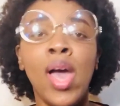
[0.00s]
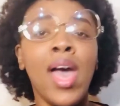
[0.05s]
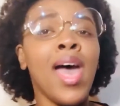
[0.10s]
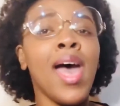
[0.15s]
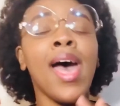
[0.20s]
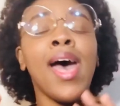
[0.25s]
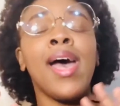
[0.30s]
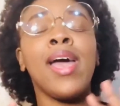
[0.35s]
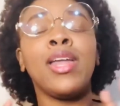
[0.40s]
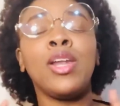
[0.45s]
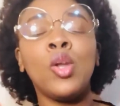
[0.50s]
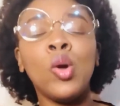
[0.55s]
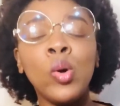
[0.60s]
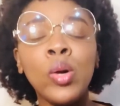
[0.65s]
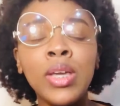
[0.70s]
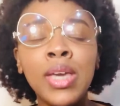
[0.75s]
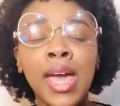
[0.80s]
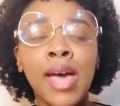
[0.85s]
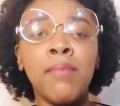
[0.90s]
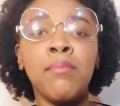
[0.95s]
I know it
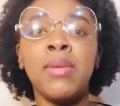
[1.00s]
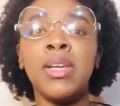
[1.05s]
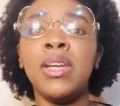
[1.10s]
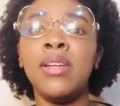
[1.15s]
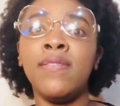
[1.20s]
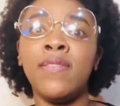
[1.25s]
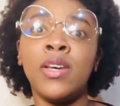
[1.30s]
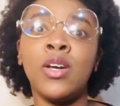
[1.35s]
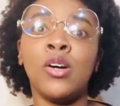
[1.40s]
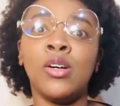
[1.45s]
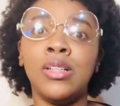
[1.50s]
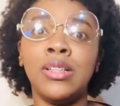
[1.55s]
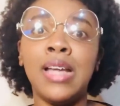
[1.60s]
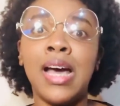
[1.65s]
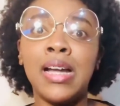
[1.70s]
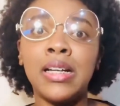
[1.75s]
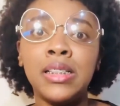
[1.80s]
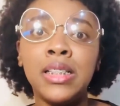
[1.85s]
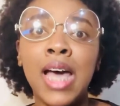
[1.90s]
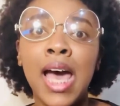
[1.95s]
can be difficult
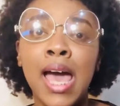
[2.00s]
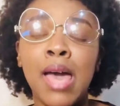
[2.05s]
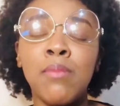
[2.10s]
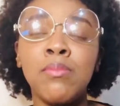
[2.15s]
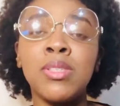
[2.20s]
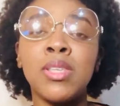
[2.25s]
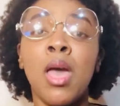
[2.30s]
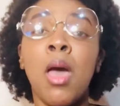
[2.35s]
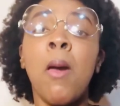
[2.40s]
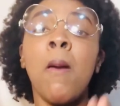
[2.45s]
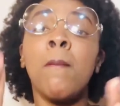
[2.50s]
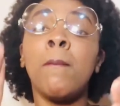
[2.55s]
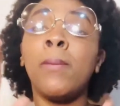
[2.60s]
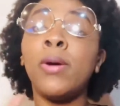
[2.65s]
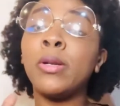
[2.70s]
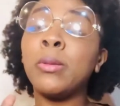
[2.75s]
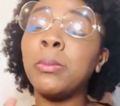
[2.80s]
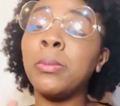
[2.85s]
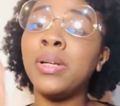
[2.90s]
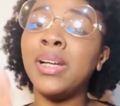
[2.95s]
at times,
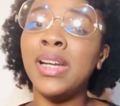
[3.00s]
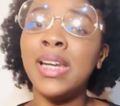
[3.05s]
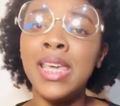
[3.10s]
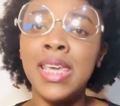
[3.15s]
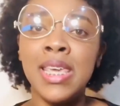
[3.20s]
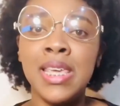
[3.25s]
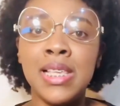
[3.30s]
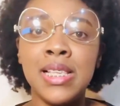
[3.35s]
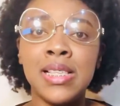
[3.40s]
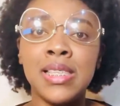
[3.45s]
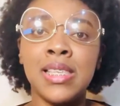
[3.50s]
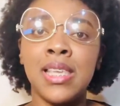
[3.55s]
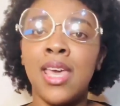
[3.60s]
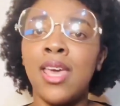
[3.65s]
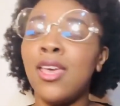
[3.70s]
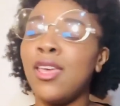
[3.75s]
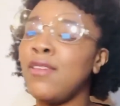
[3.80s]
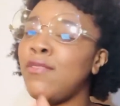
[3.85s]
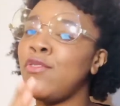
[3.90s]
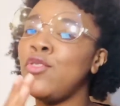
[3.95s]
but please,
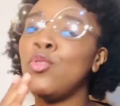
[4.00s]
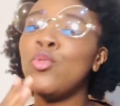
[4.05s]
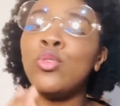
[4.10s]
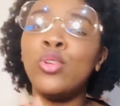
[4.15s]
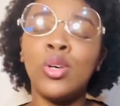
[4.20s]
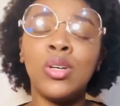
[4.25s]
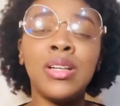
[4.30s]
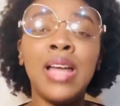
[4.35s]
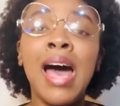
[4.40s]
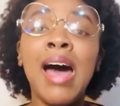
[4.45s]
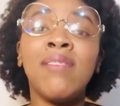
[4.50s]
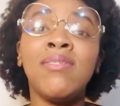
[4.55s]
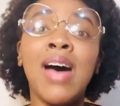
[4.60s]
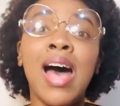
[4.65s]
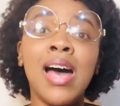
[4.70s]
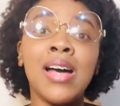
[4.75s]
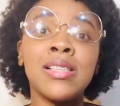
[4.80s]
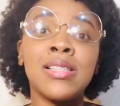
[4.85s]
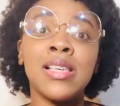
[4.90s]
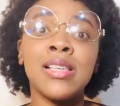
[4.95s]
if you don't have
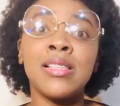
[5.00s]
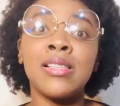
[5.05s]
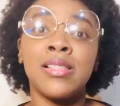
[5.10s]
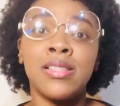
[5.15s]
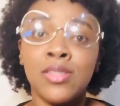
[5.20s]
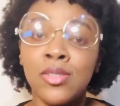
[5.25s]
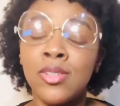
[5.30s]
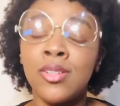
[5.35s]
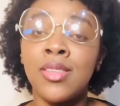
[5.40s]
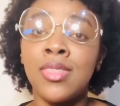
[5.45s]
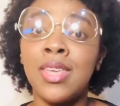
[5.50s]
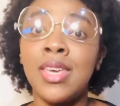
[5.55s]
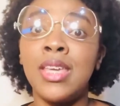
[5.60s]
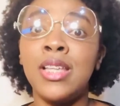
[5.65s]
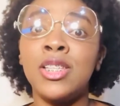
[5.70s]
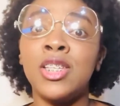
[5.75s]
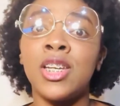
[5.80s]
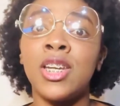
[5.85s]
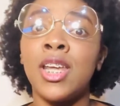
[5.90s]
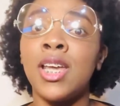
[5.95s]
access to the
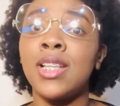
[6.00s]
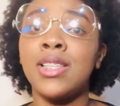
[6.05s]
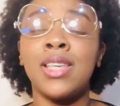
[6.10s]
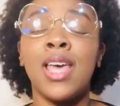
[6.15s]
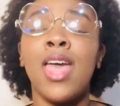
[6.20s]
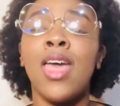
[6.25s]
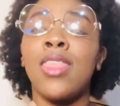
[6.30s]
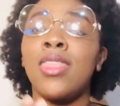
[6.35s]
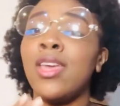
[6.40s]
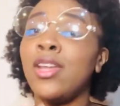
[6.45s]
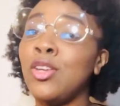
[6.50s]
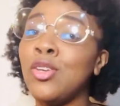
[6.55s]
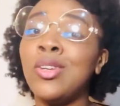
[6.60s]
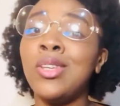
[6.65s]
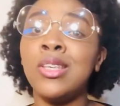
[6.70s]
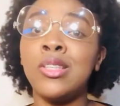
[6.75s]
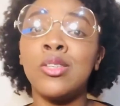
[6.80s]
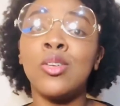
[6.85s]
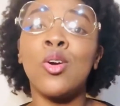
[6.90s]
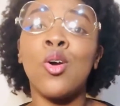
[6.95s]
internet, then you need
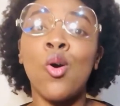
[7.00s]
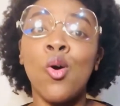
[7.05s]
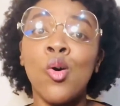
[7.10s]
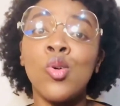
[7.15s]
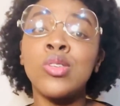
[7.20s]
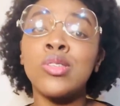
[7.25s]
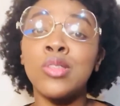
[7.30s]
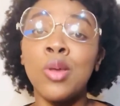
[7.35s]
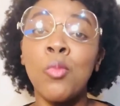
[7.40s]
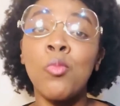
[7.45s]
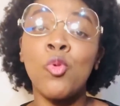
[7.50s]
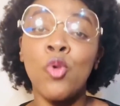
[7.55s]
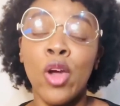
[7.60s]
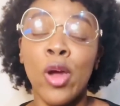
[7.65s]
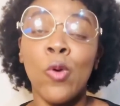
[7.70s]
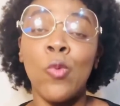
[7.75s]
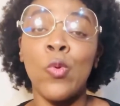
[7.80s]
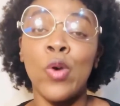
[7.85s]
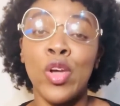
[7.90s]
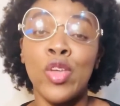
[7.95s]
to go somewhere
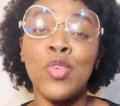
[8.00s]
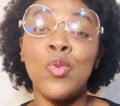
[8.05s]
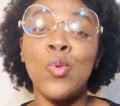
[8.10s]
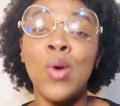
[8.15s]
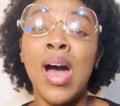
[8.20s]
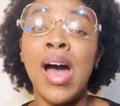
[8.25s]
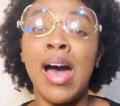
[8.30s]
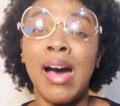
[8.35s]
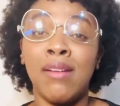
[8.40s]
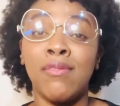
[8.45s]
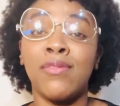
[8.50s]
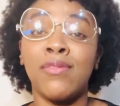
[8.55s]
where you have